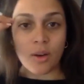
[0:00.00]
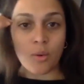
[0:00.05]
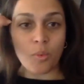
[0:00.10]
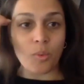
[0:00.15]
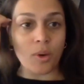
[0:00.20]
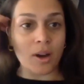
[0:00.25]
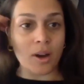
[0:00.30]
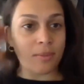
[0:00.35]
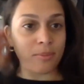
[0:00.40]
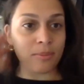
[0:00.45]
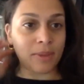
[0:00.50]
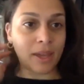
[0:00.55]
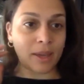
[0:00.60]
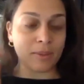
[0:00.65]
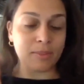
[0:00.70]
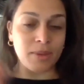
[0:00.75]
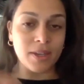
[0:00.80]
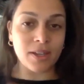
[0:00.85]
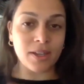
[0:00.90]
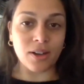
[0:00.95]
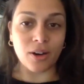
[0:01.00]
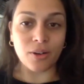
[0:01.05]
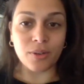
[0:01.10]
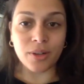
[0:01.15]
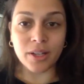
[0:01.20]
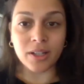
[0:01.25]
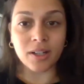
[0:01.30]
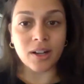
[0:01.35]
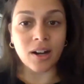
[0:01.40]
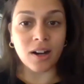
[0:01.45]
what may be
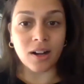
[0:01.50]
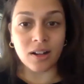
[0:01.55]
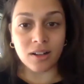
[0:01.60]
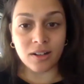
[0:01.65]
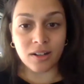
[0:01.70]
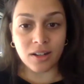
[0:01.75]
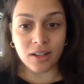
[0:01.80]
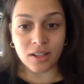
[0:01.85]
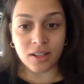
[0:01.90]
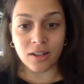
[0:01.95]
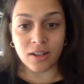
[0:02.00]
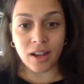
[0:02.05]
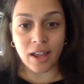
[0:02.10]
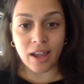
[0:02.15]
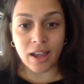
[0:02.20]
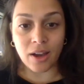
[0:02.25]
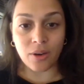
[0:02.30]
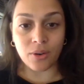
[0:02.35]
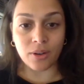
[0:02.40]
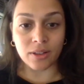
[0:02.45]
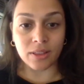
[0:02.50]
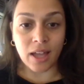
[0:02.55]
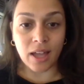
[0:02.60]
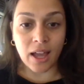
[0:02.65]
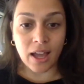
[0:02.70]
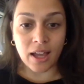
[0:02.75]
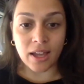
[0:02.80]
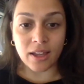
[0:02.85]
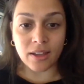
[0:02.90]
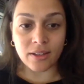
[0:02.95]
going on in our
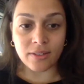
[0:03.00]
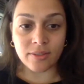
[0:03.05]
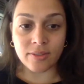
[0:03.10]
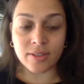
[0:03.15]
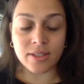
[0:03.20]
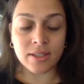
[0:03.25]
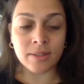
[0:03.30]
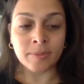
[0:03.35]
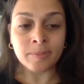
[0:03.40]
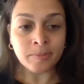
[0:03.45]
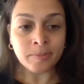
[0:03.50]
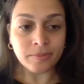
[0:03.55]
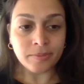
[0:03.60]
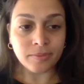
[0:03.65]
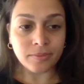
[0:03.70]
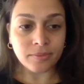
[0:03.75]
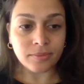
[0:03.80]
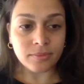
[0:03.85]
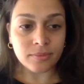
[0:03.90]
lives.